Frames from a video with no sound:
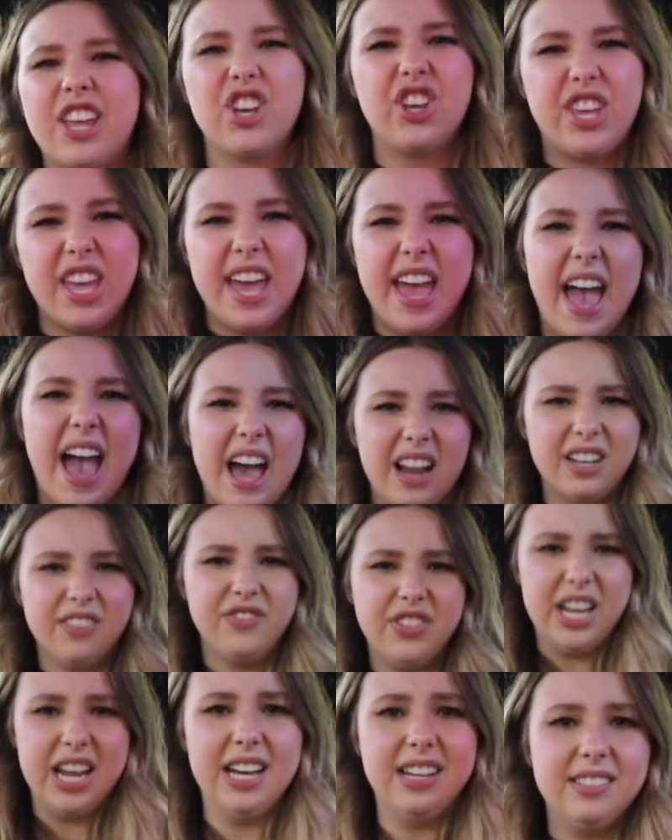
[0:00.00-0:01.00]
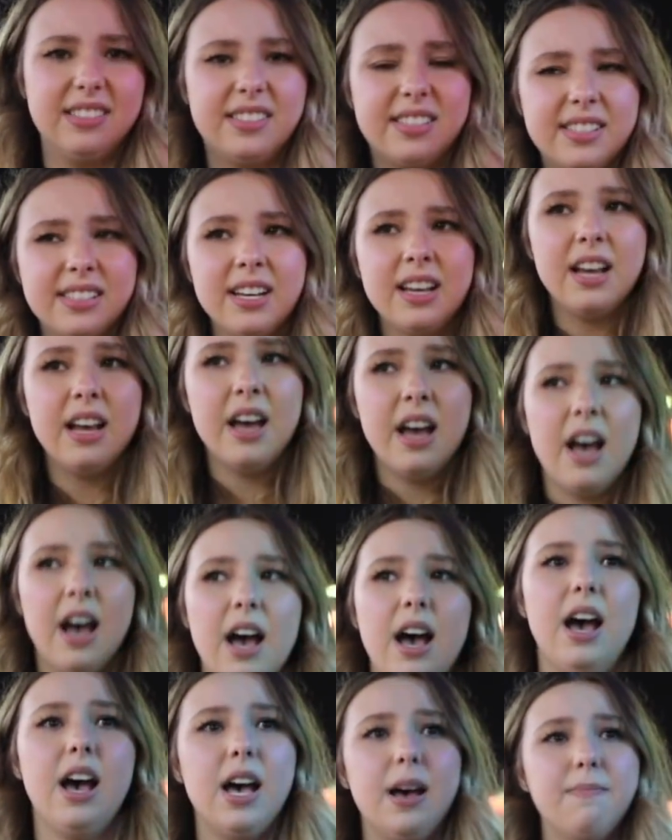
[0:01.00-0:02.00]
that I could get out of dance.
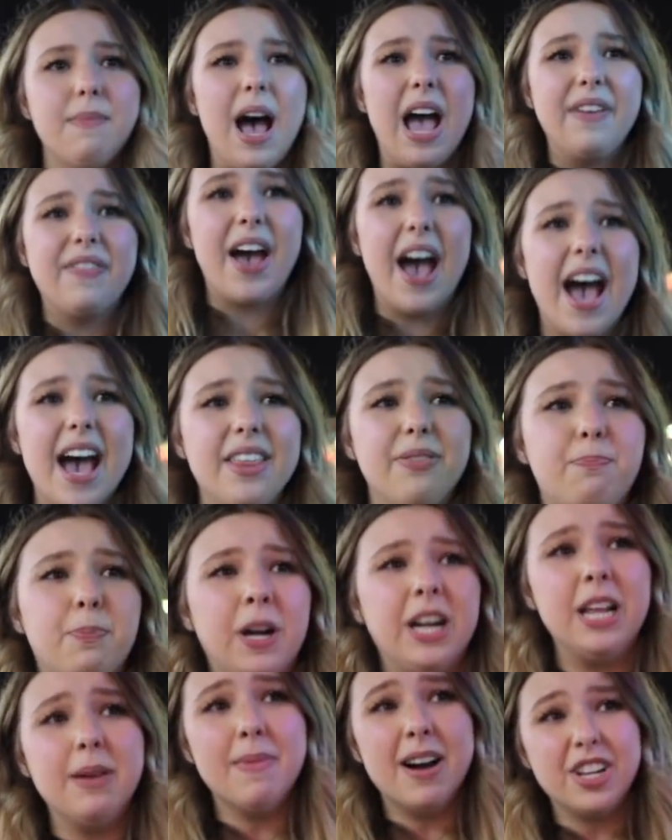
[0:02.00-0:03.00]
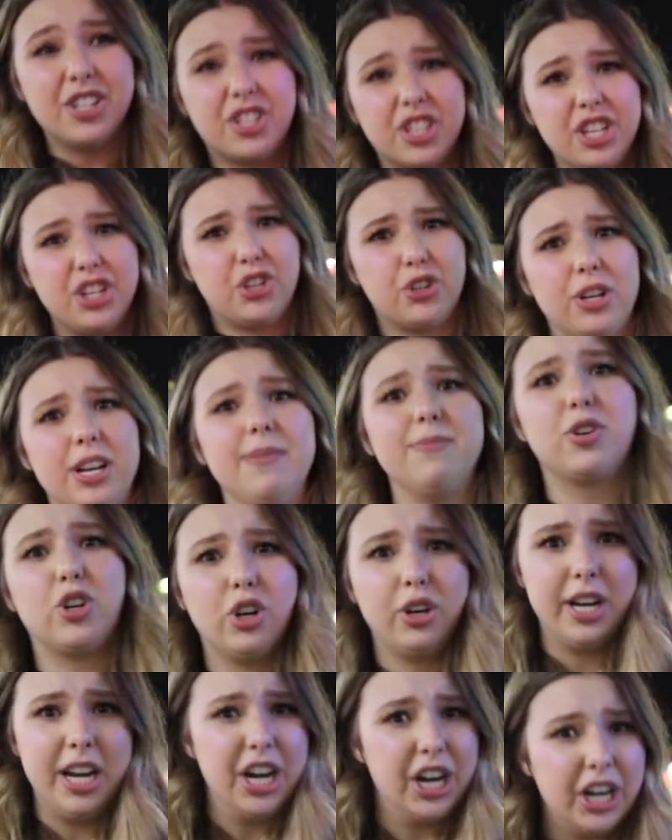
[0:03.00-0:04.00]
I've had pretty much a
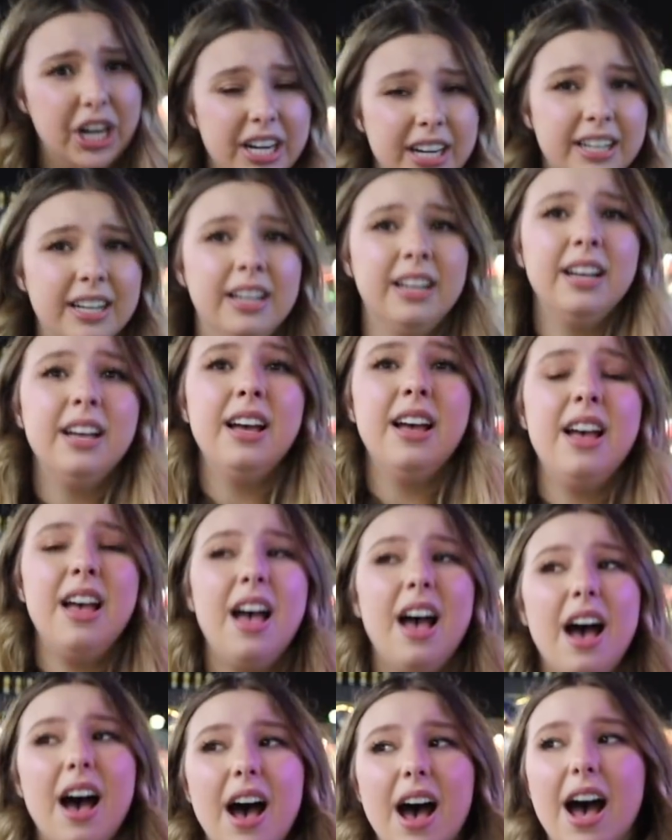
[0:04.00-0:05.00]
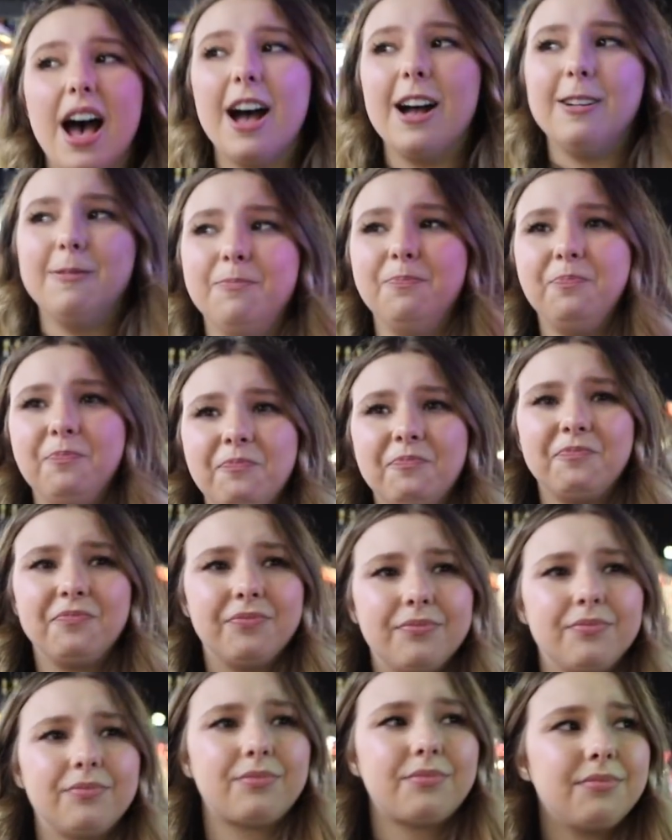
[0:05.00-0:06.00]
dream career, and
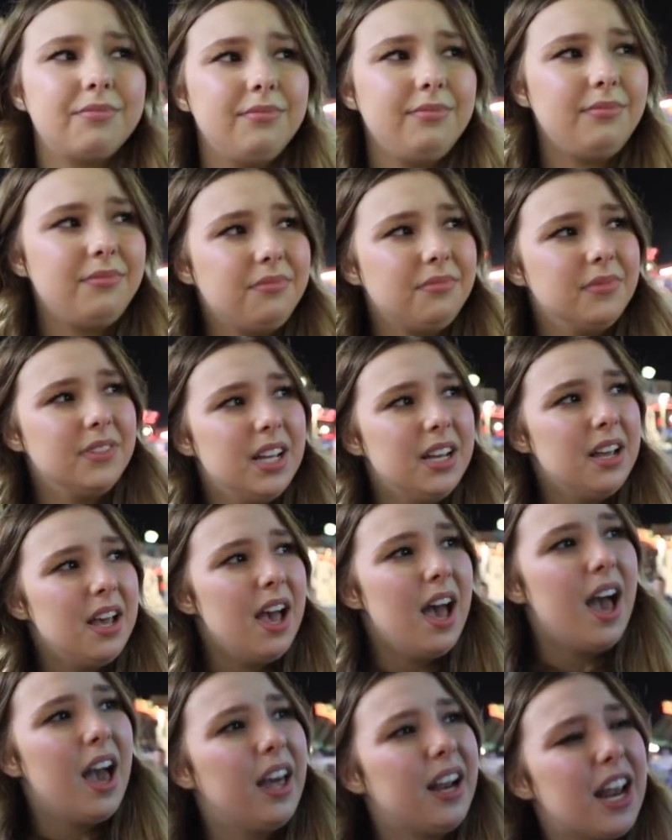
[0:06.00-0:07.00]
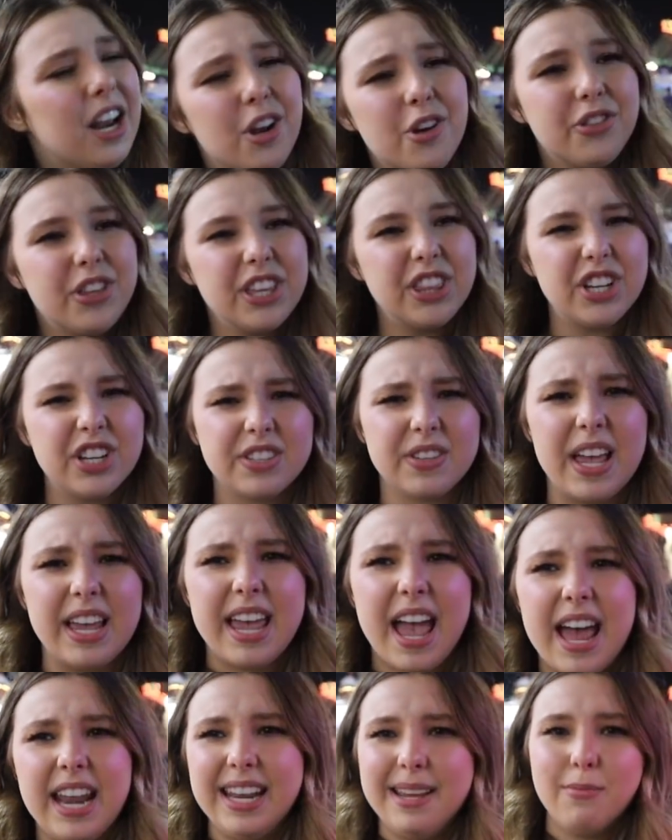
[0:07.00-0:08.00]
I don't think
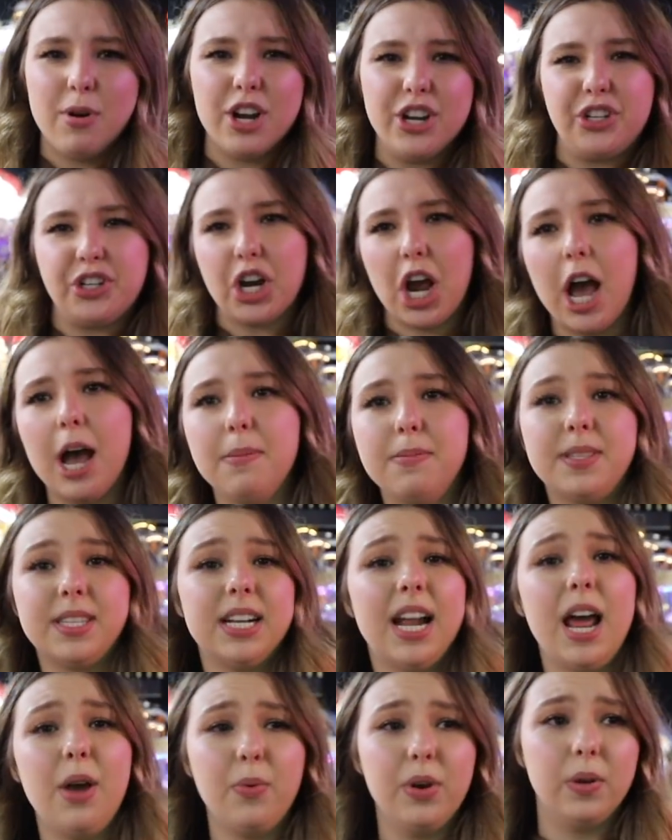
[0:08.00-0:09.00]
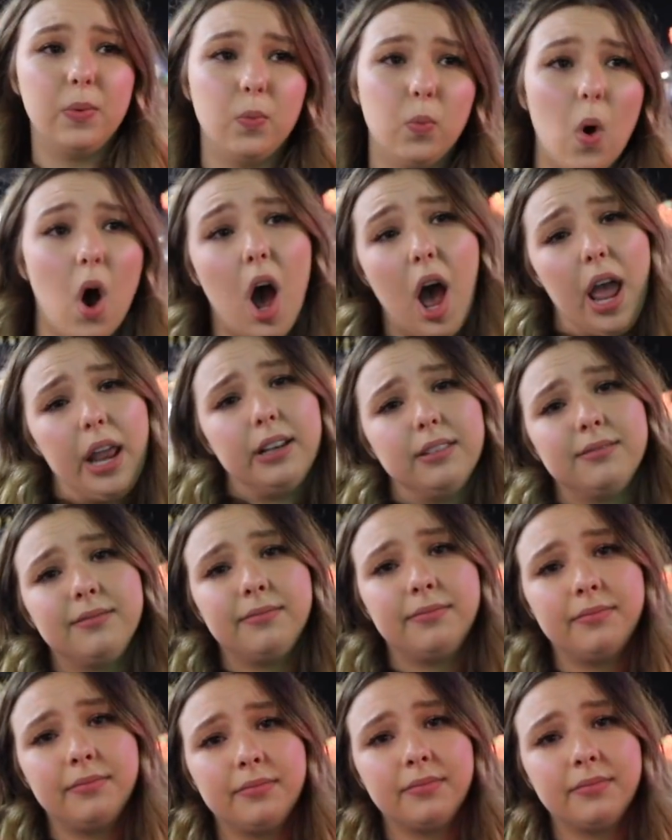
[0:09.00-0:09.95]
there's like any more jobs that I would want.